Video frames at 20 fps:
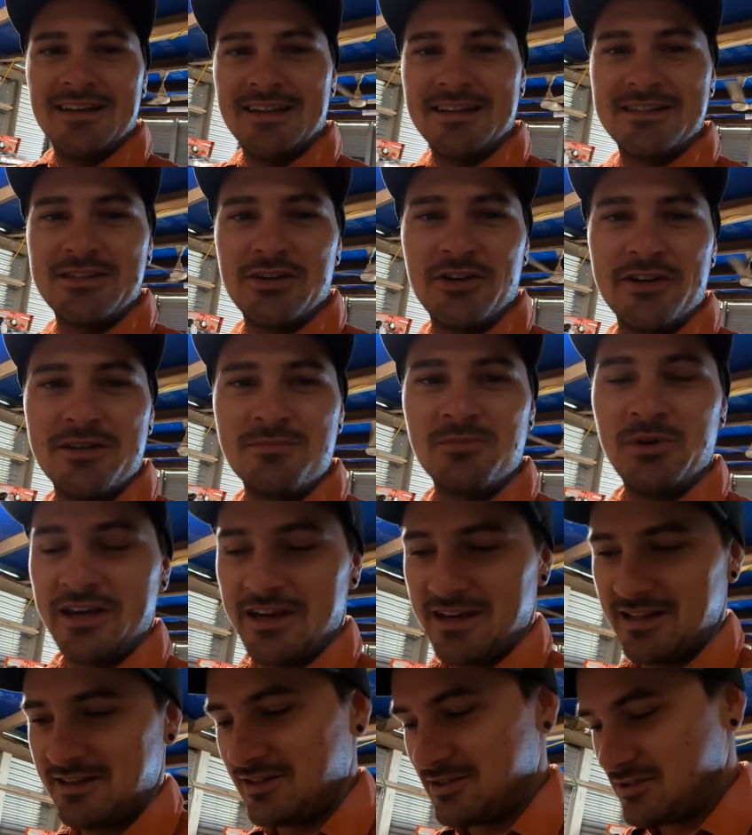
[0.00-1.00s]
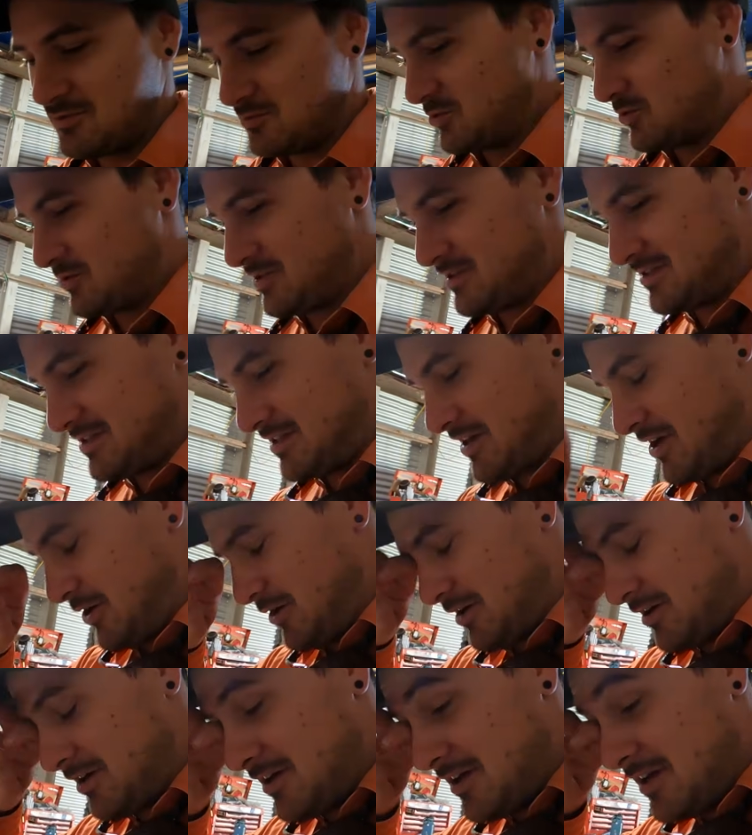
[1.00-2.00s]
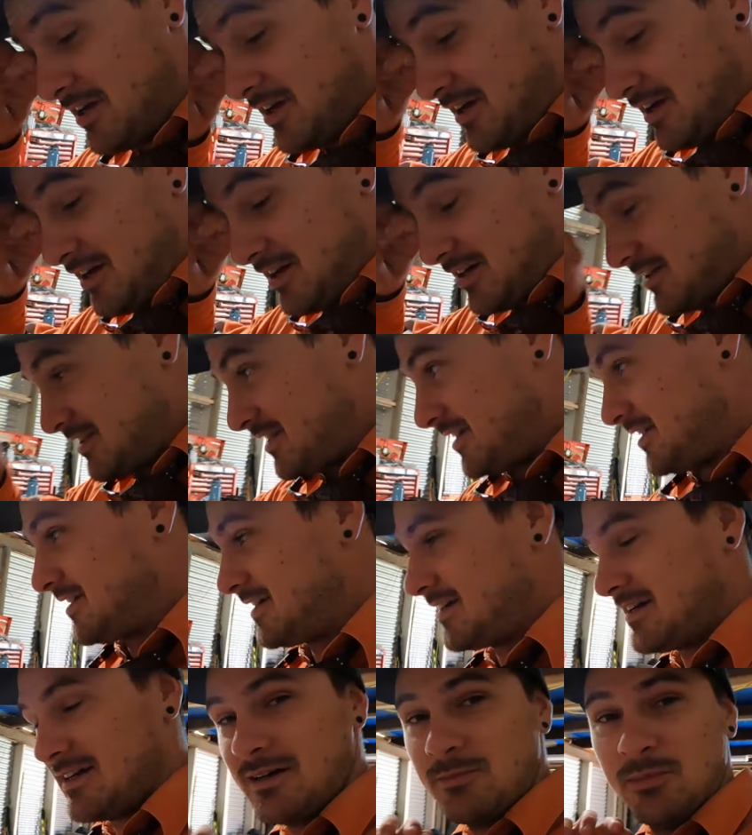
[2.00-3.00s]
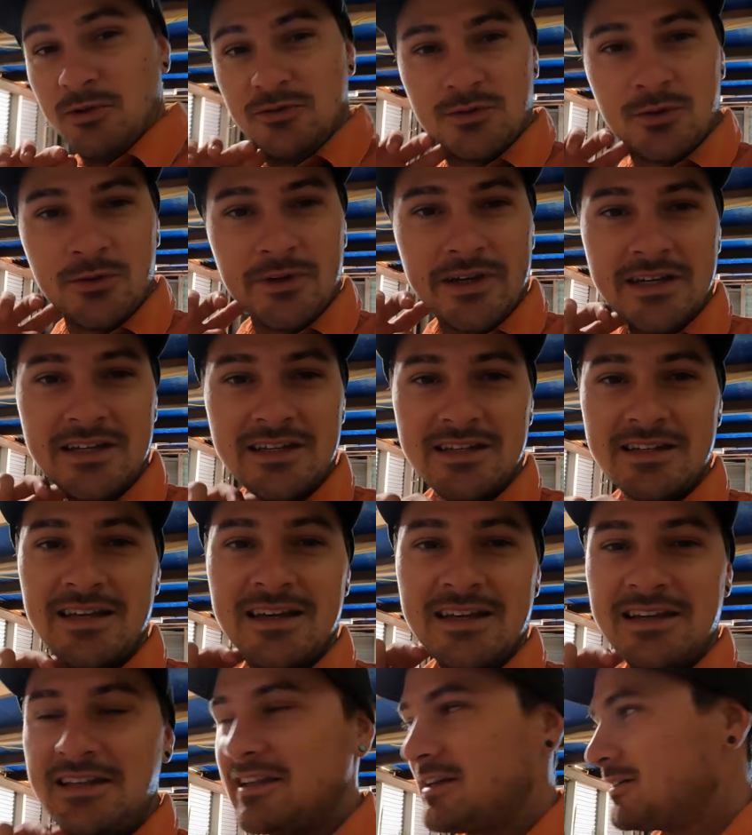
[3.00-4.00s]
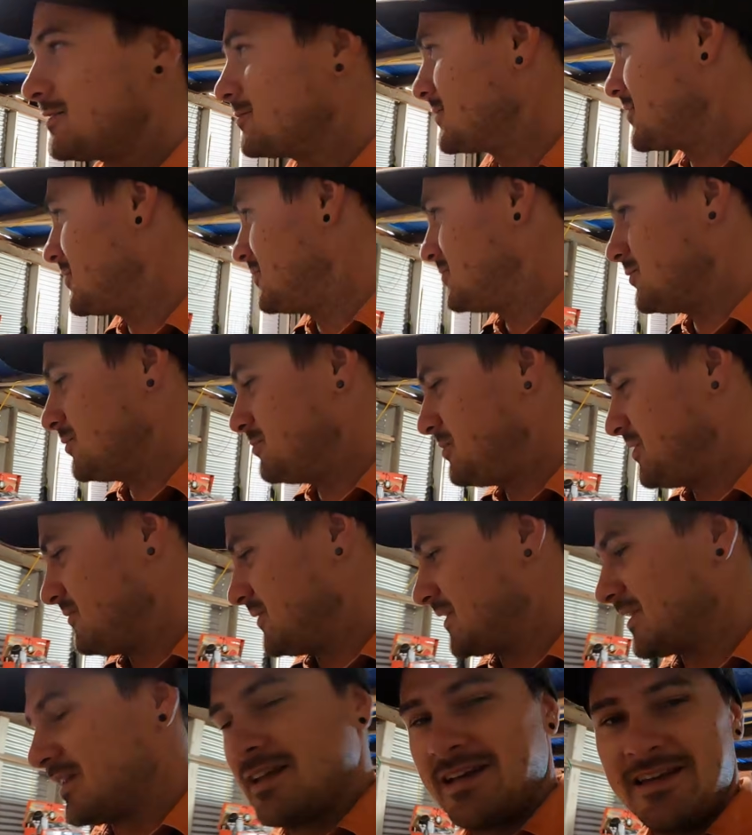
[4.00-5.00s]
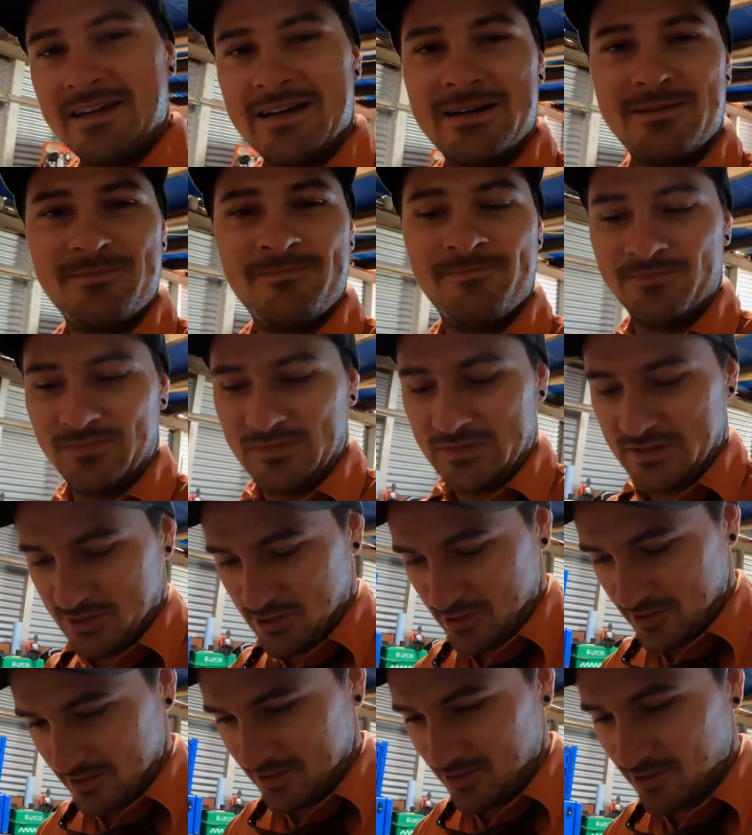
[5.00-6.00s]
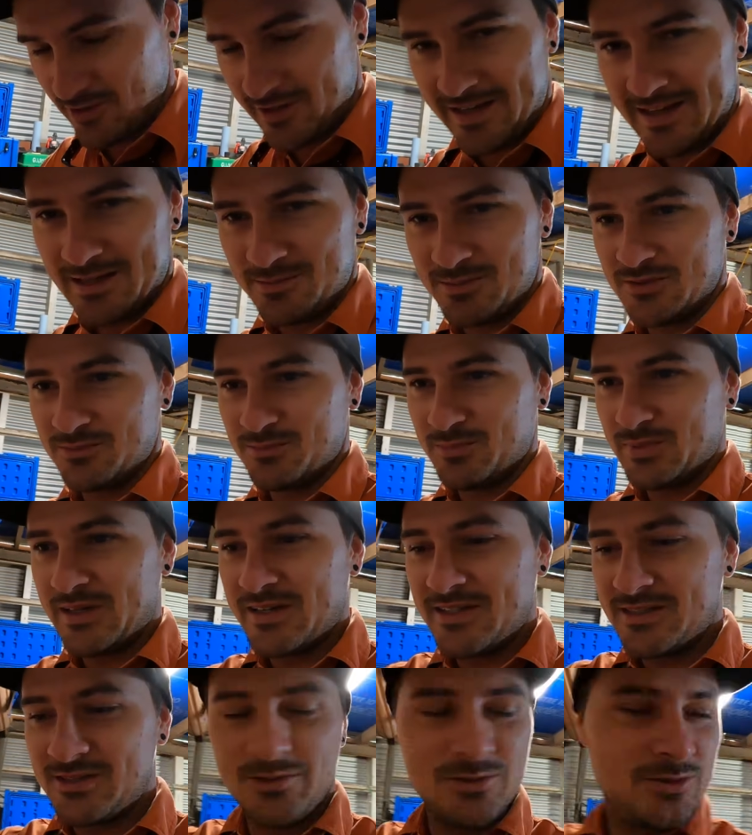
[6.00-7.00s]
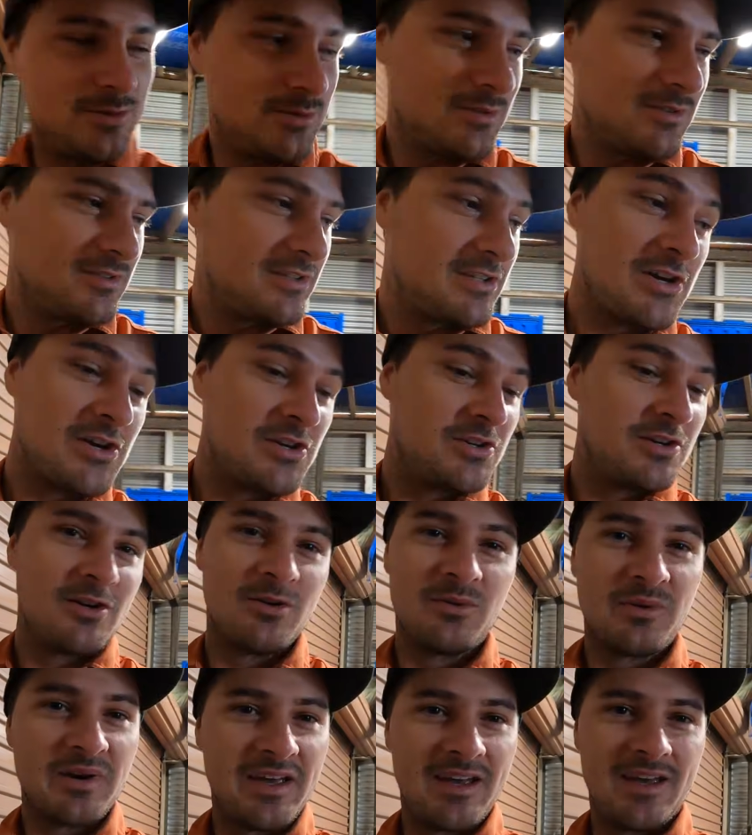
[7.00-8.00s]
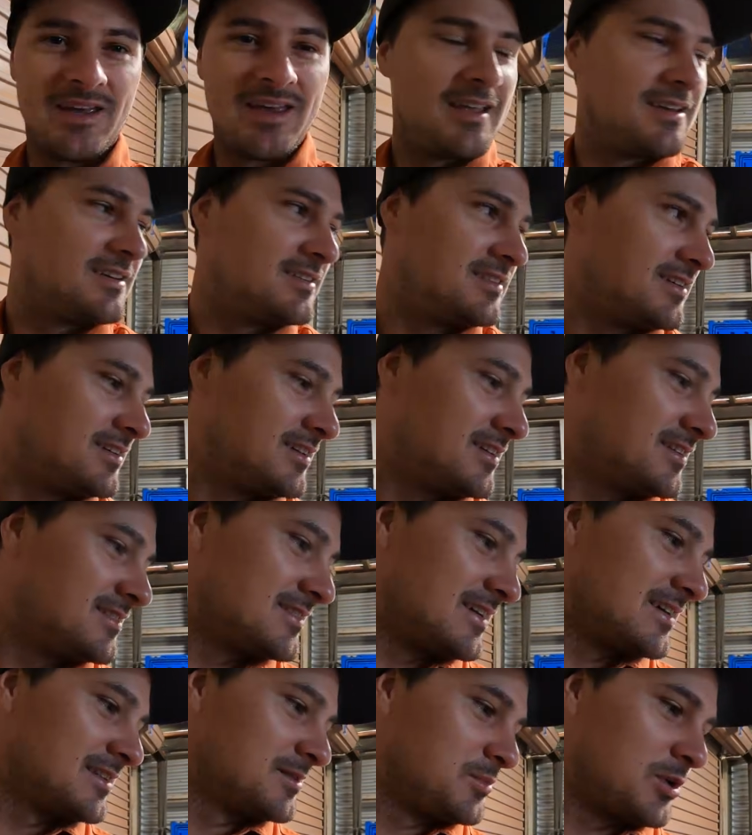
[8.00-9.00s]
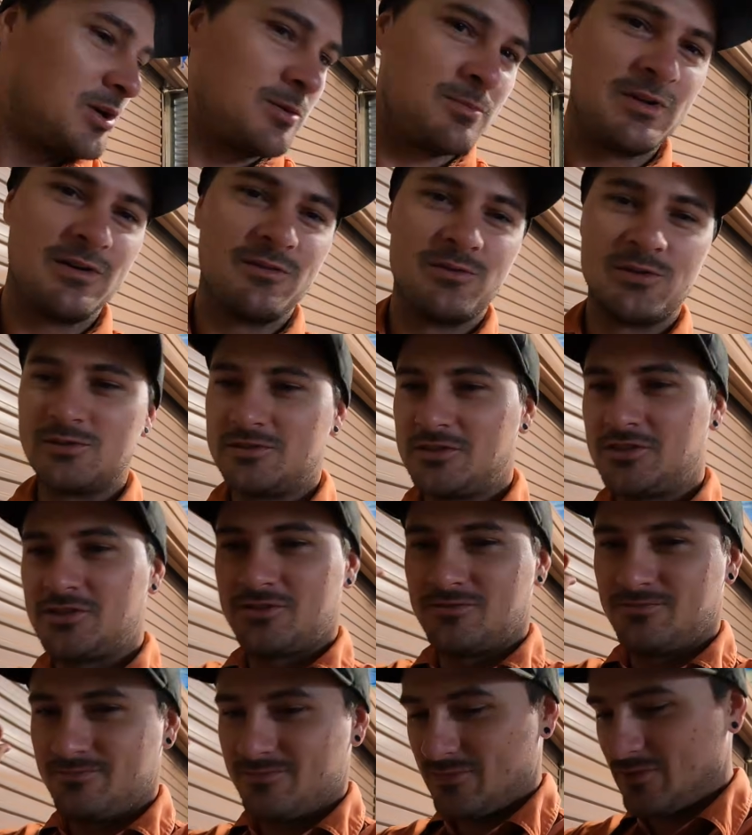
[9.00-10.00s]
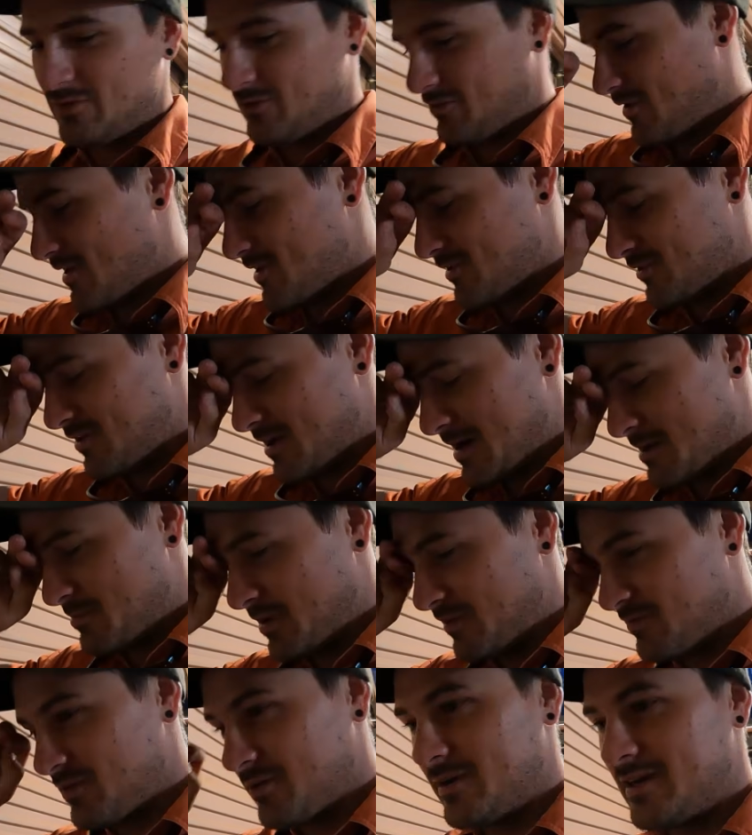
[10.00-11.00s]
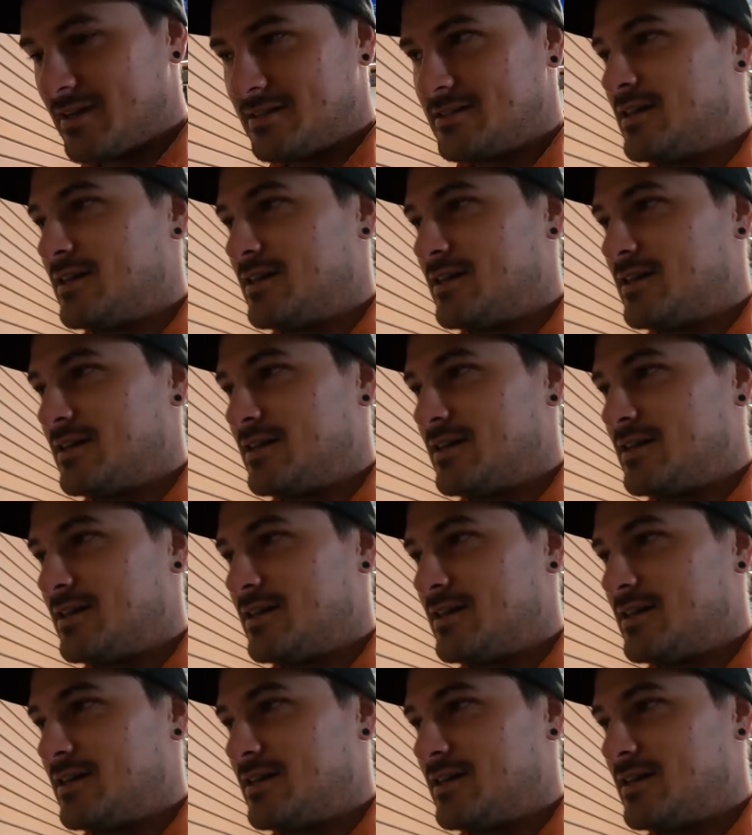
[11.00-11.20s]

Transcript: hurting my head this morning, so I think before we get into anything, I'm going to do a bit of a clean up, try and tidy up some bloody tools, because I don't know where anything is at the moment. I've all just thrown crap everywhere.